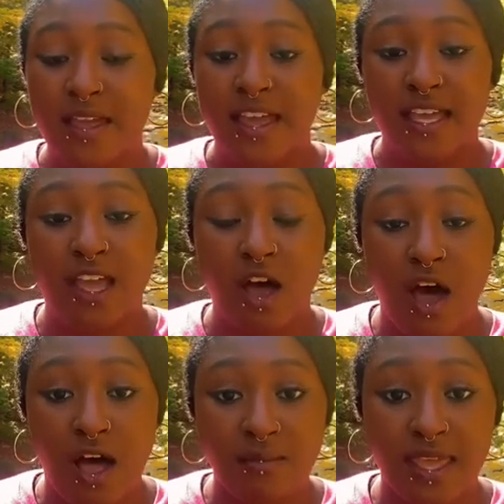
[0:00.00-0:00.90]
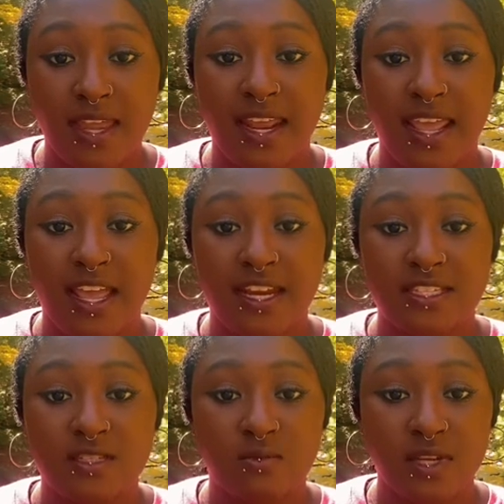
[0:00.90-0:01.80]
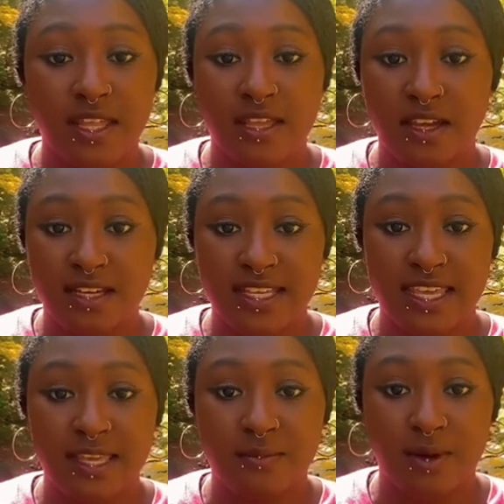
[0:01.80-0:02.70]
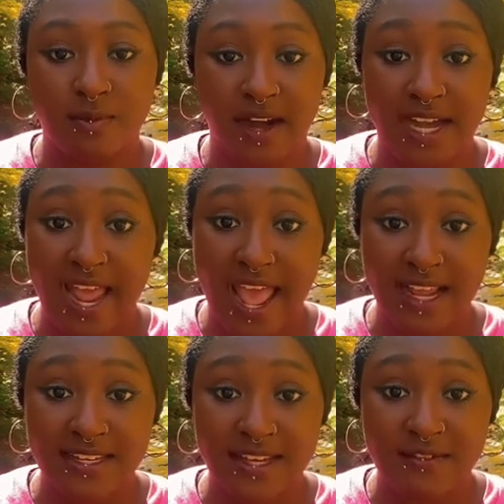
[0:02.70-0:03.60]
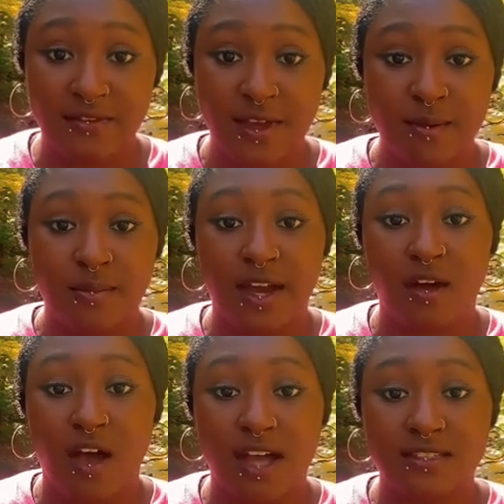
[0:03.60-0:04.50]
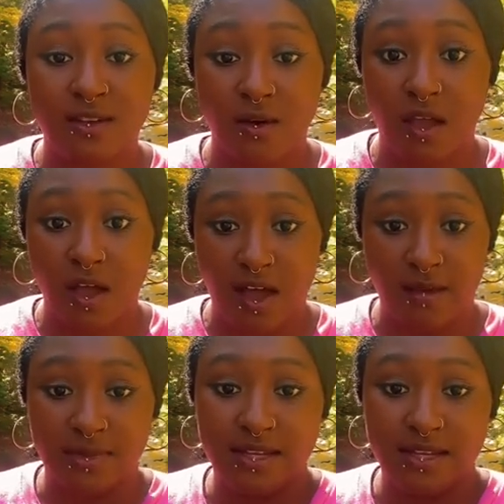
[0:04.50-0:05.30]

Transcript: calming and it's really good to keep your brain active but also calming.